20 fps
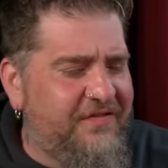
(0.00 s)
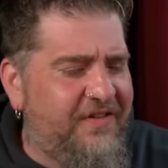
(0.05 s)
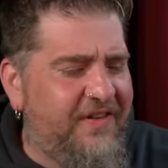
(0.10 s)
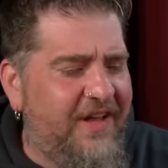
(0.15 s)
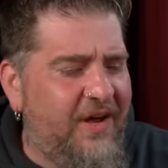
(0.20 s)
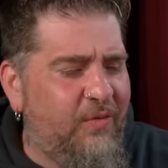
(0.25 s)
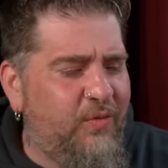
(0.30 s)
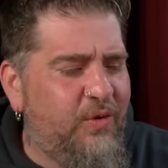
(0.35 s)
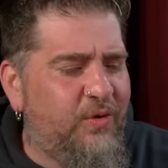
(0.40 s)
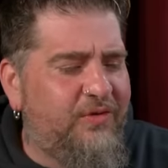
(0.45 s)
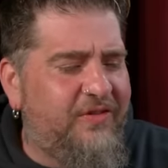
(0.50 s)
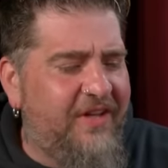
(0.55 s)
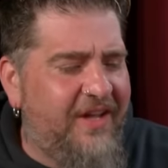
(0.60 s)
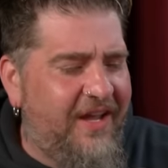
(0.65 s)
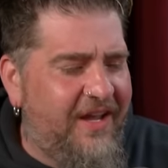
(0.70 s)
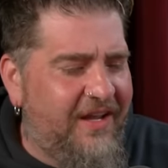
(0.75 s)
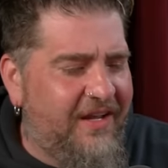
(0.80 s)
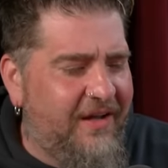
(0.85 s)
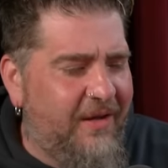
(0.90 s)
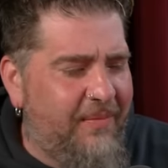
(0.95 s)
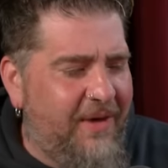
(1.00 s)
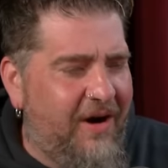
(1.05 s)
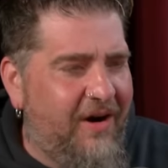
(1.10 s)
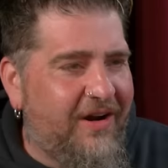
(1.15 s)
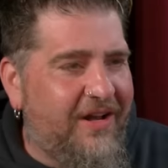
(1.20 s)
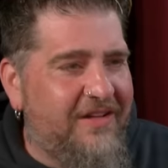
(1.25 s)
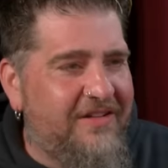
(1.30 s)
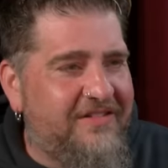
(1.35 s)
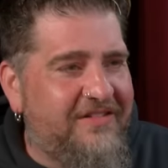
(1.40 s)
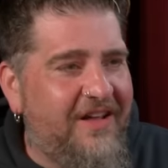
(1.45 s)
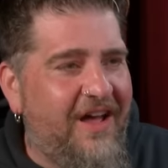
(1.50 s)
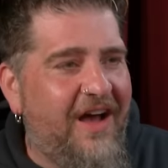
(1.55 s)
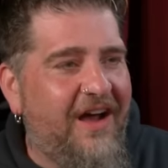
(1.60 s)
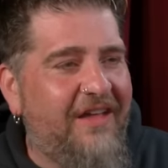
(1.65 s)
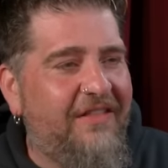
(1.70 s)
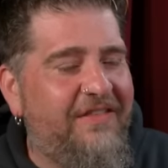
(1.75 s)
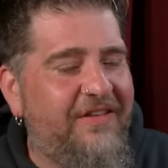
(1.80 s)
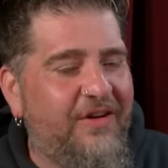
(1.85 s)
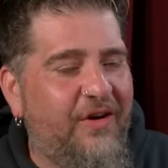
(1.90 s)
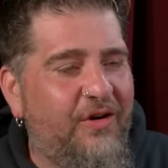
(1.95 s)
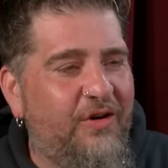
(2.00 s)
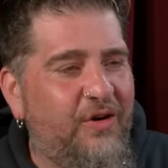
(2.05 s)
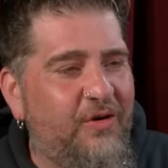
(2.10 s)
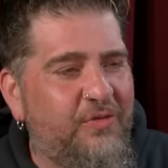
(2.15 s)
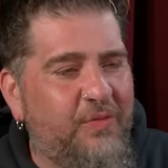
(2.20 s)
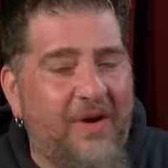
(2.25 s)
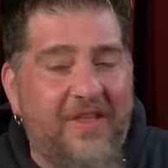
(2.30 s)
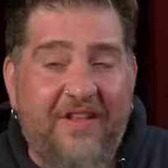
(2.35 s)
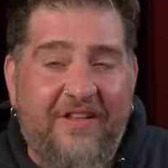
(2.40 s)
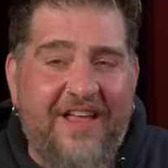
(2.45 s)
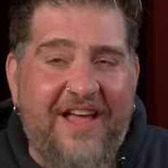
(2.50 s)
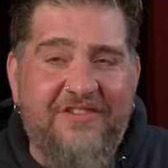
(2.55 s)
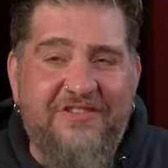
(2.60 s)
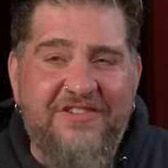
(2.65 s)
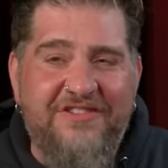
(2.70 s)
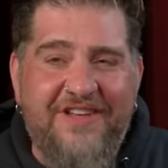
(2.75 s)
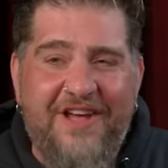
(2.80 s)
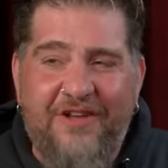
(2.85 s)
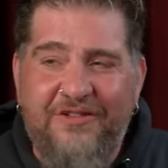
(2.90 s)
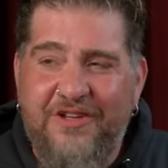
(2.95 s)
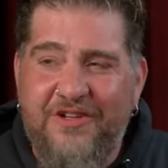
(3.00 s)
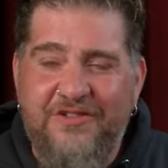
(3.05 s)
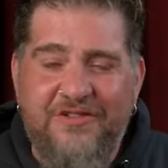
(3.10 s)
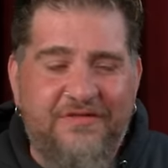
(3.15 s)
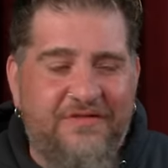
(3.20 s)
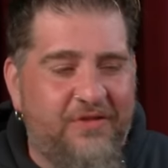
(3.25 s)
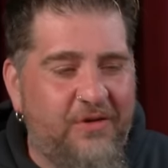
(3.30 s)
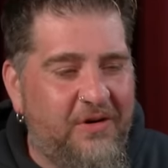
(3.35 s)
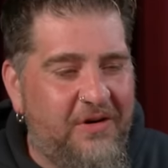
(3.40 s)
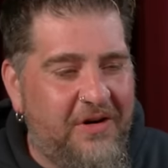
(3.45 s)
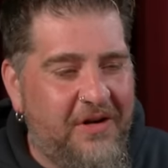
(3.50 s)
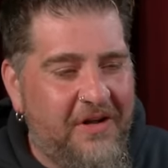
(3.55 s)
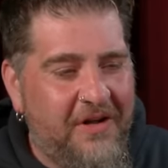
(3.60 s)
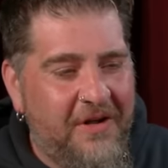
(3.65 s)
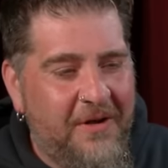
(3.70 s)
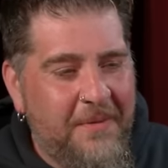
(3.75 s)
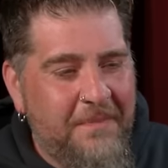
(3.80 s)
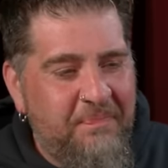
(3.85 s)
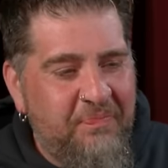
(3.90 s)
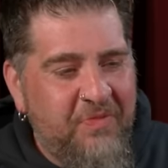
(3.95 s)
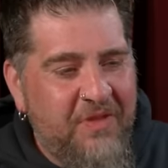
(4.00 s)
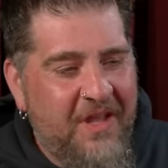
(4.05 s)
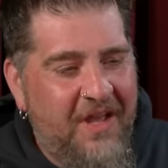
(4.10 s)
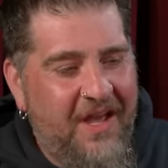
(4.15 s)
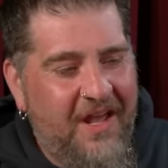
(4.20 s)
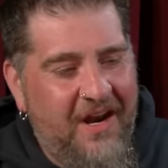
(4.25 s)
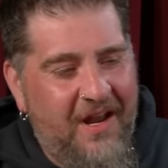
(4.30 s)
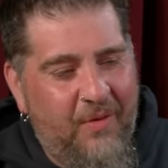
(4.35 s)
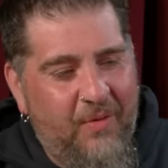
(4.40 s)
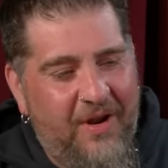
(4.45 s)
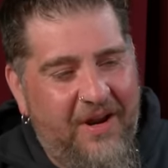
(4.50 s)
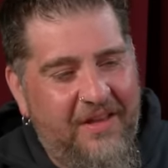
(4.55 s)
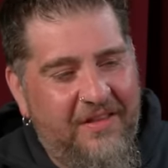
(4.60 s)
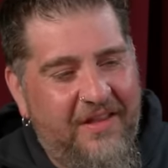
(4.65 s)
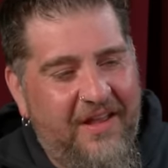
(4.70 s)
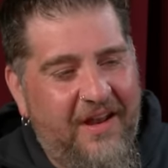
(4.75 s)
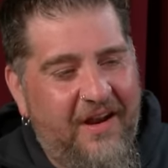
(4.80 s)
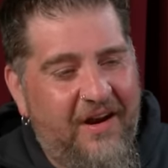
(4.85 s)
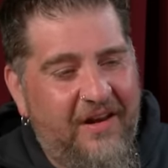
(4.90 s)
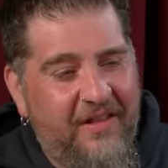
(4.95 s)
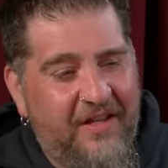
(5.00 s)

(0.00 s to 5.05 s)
for that Wu Tang American Saga thing on Hulu. It was one of the last things I auditioned for. And I went in there and